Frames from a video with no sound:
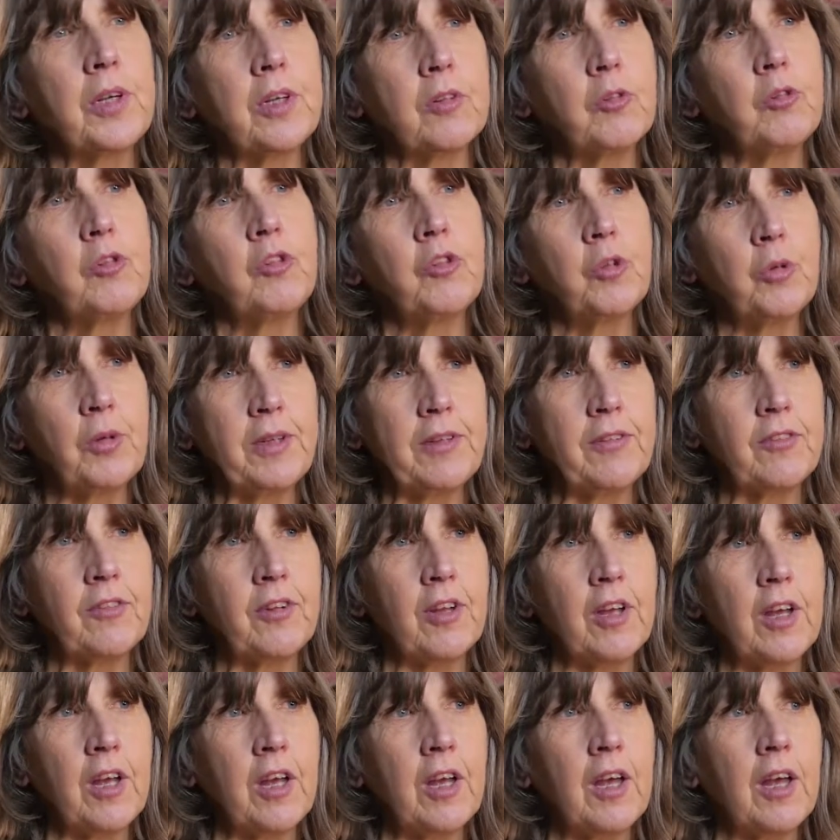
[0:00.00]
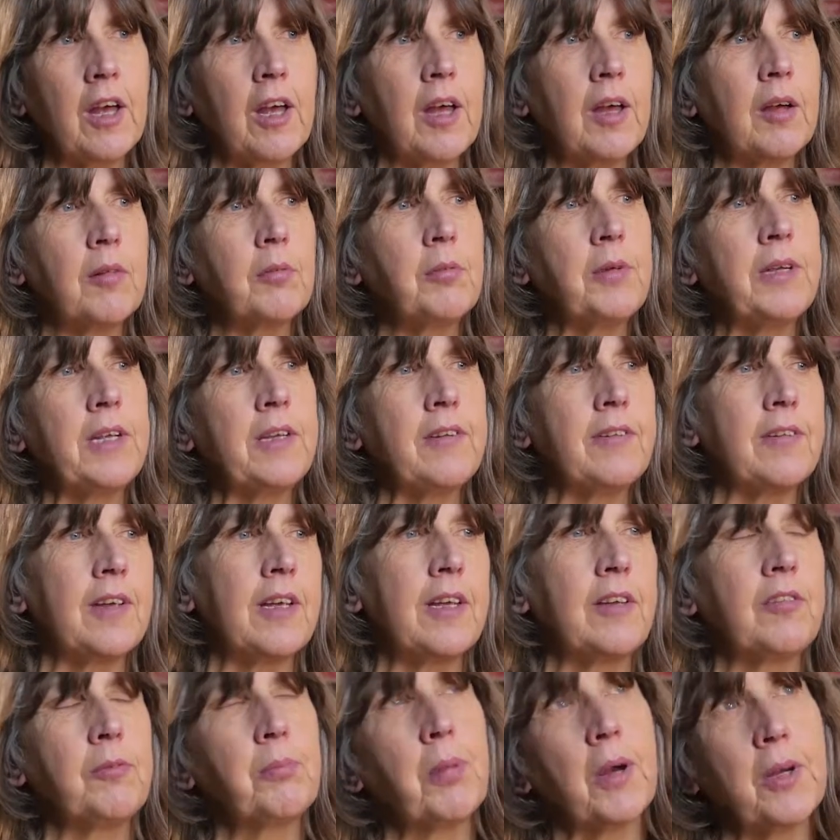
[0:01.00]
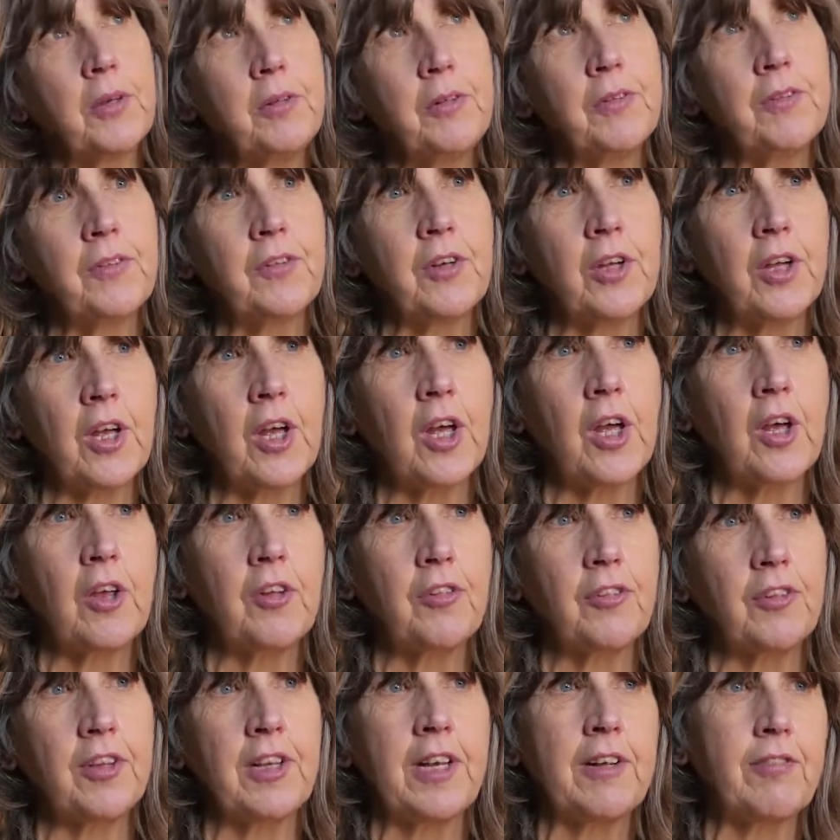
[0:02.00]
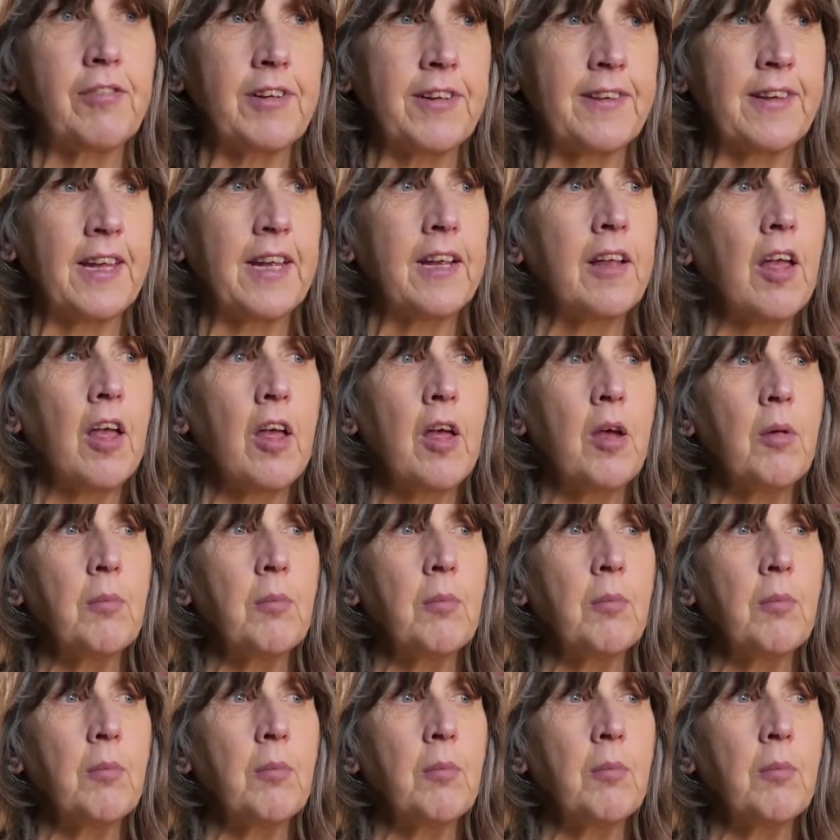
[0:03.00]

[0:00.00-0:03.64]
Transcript: on Twitter, we did posters and everything.